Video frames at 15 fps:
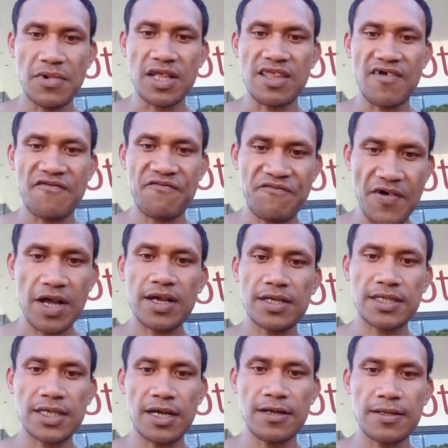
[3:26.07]

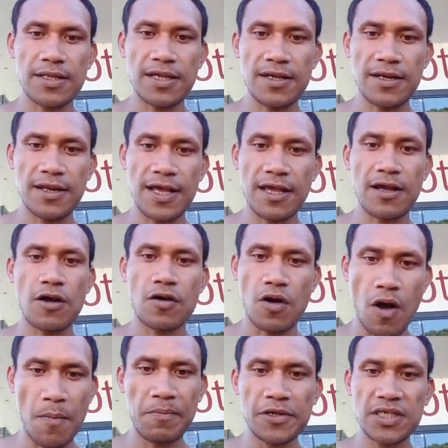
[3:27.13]
Motherfuckers out there like the
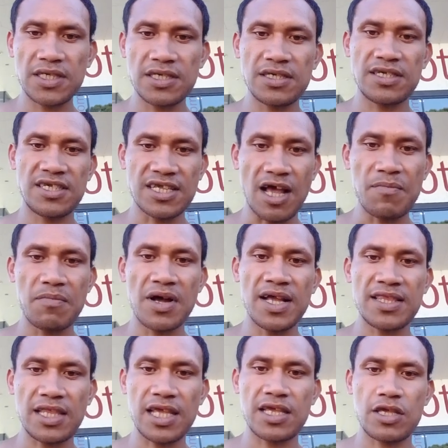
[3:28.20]
coppers. Suck
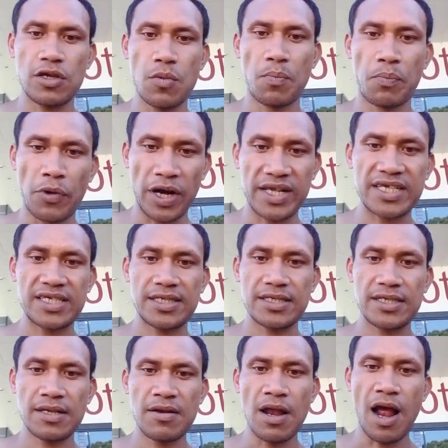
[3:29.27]
my dick, you prick.
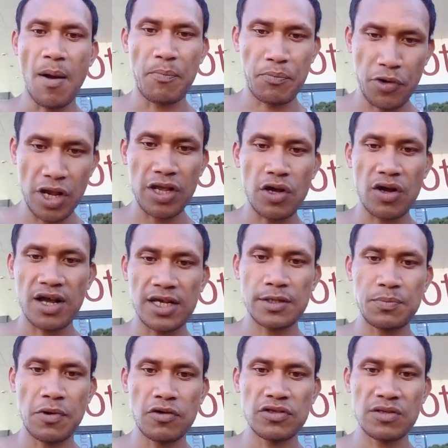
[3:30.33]
I break your
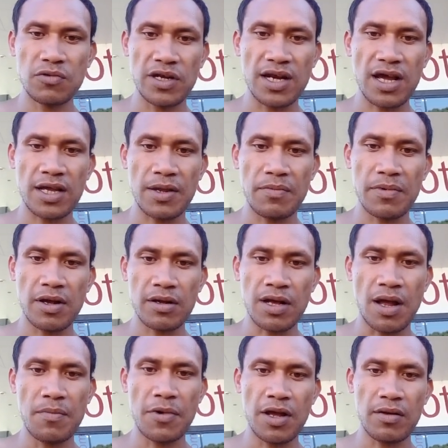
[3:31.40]
guys' phones when I give me.
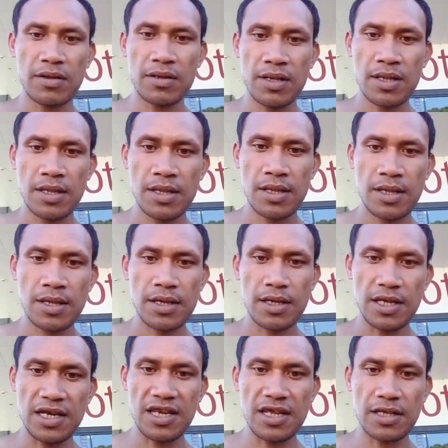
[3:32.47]
i Come out.
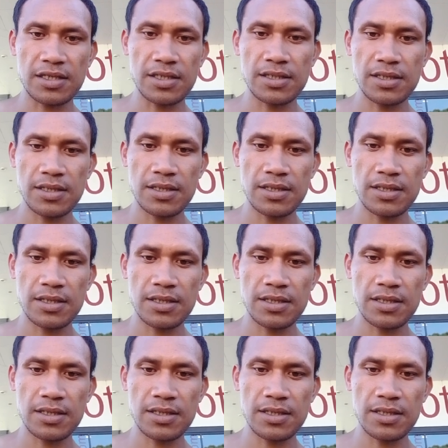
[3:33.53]
Yes.